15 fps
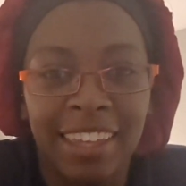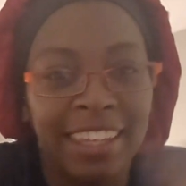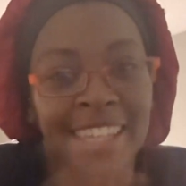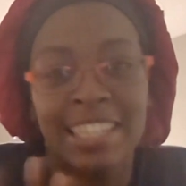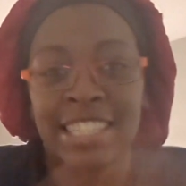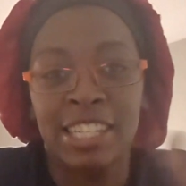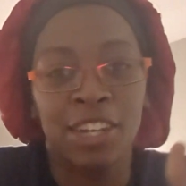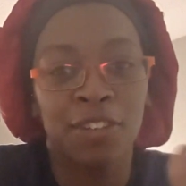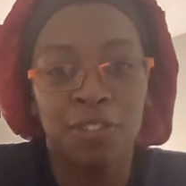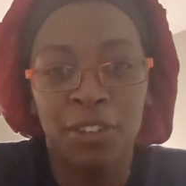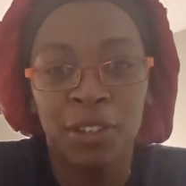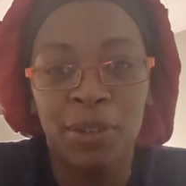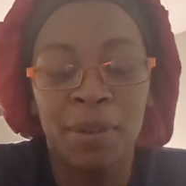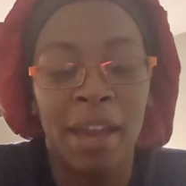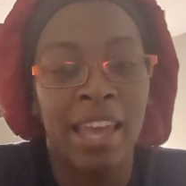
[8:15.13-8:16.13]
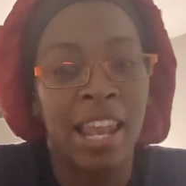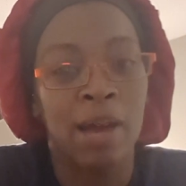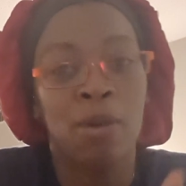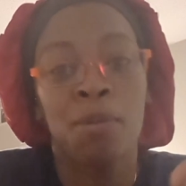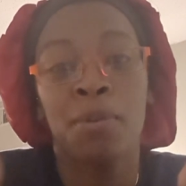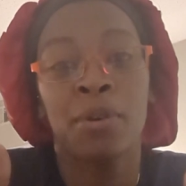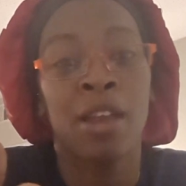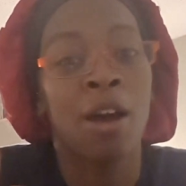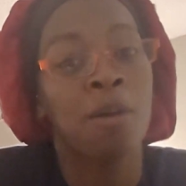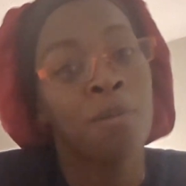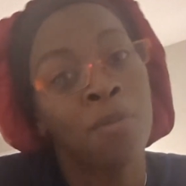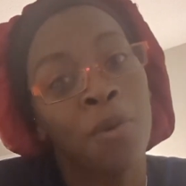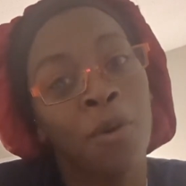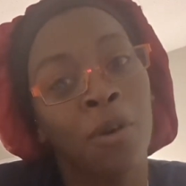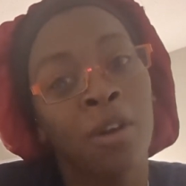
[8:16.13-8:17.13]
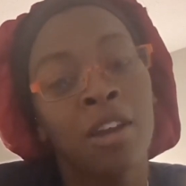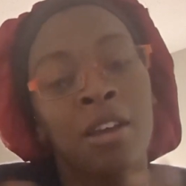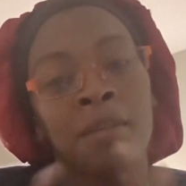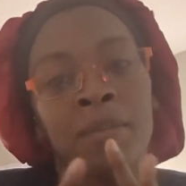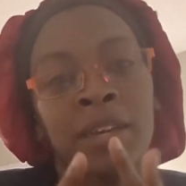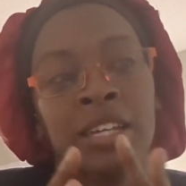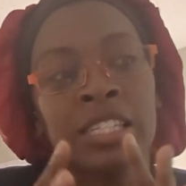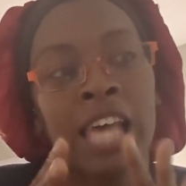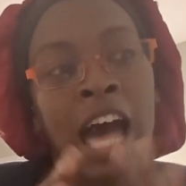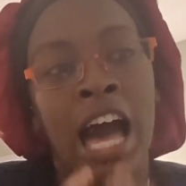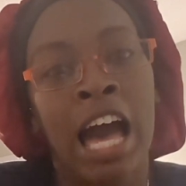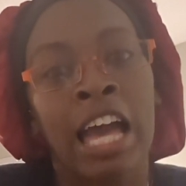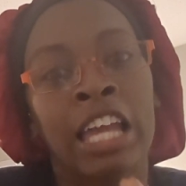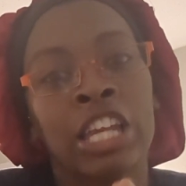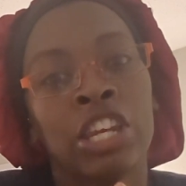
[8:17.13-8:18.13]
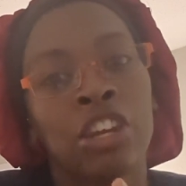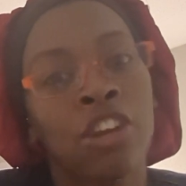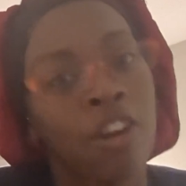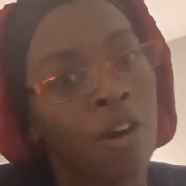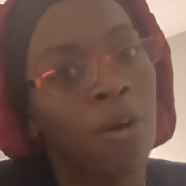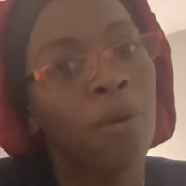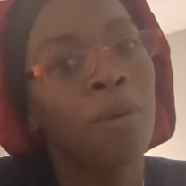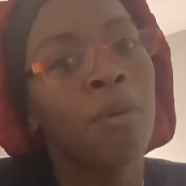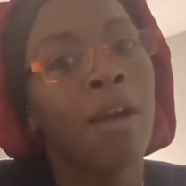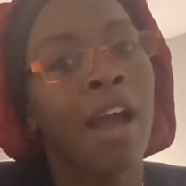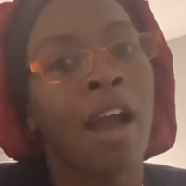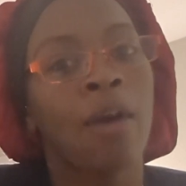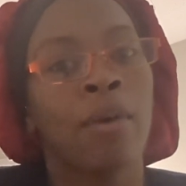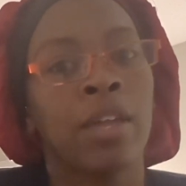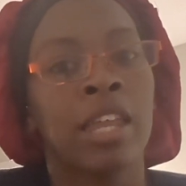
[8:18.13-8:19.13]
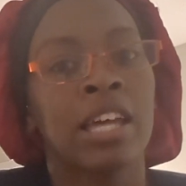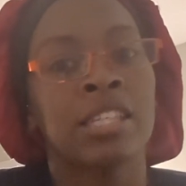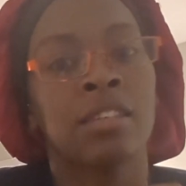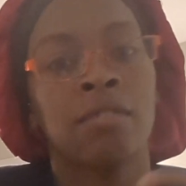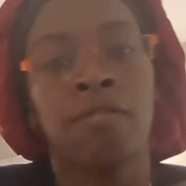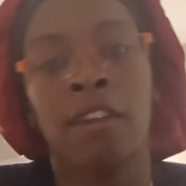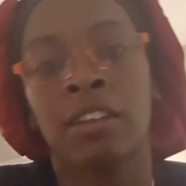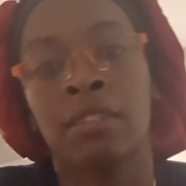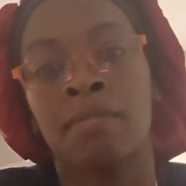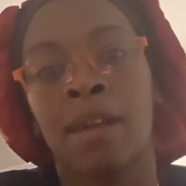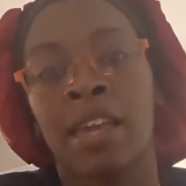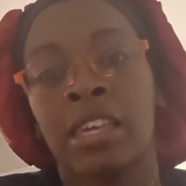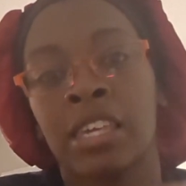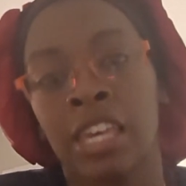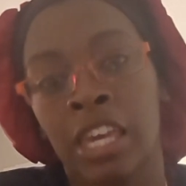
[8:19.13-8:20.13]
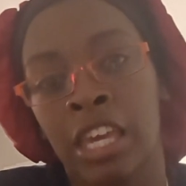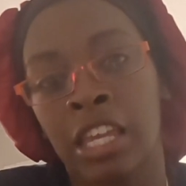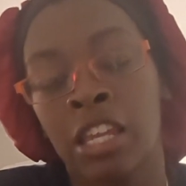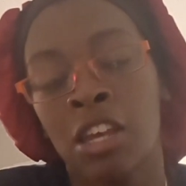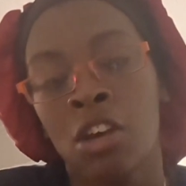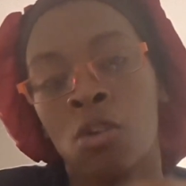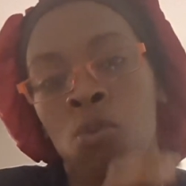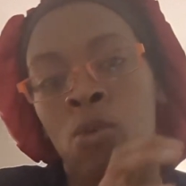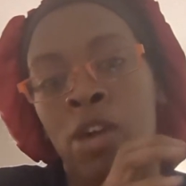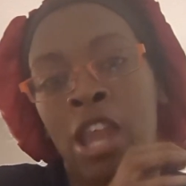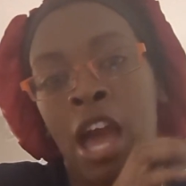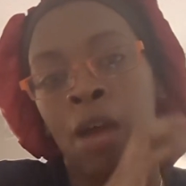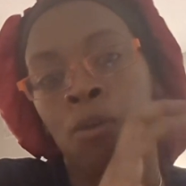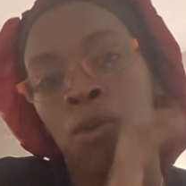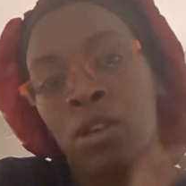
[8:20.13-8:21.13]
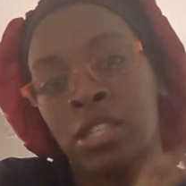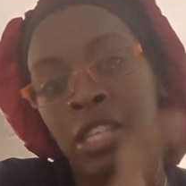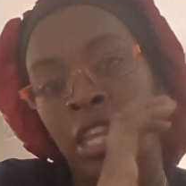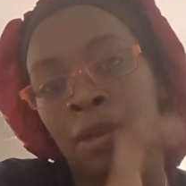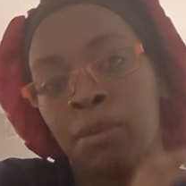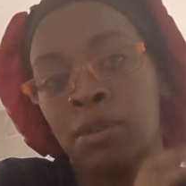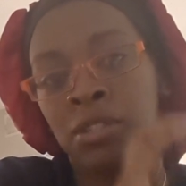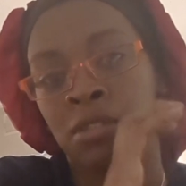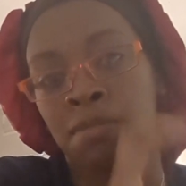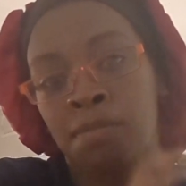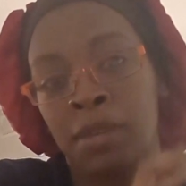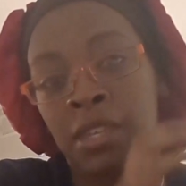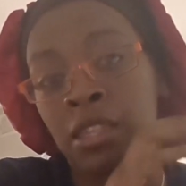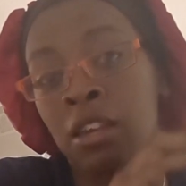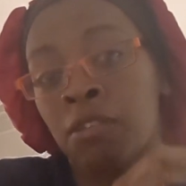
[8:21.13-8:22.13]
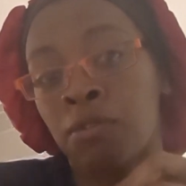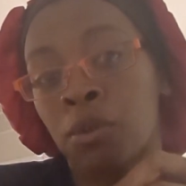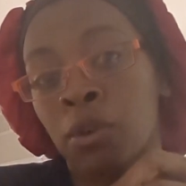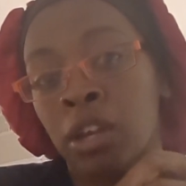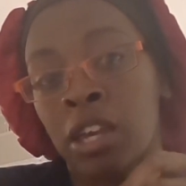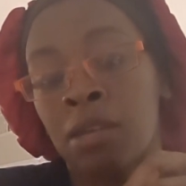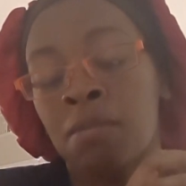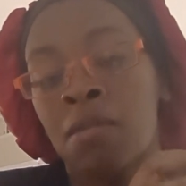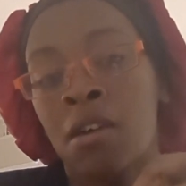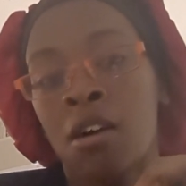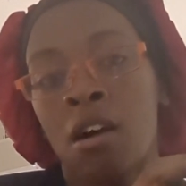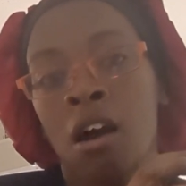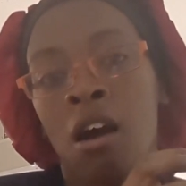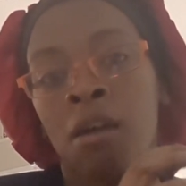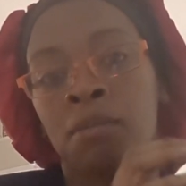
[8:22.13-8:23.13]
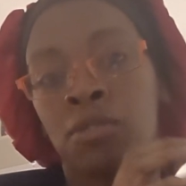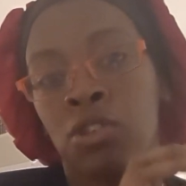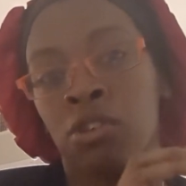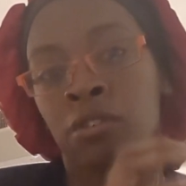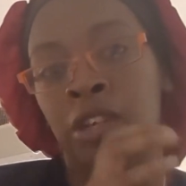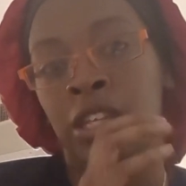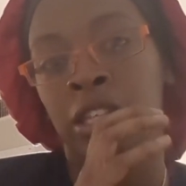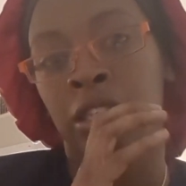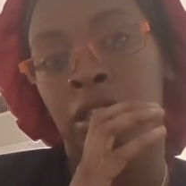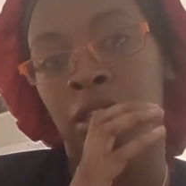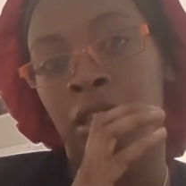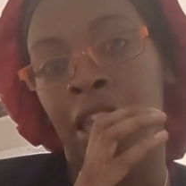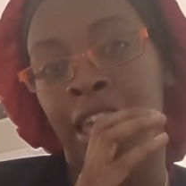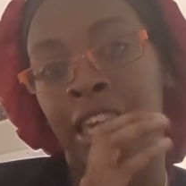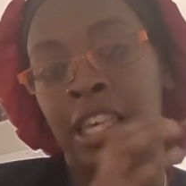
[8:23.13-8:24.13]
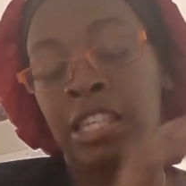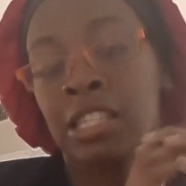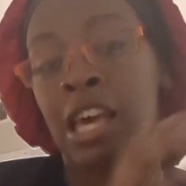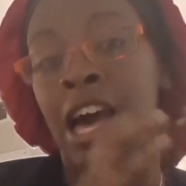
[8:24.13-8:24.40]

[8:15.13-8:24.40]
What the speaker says: It's here for you, and I will put out more because I know how it has affected my kid when I wasn't able to be there for him during like his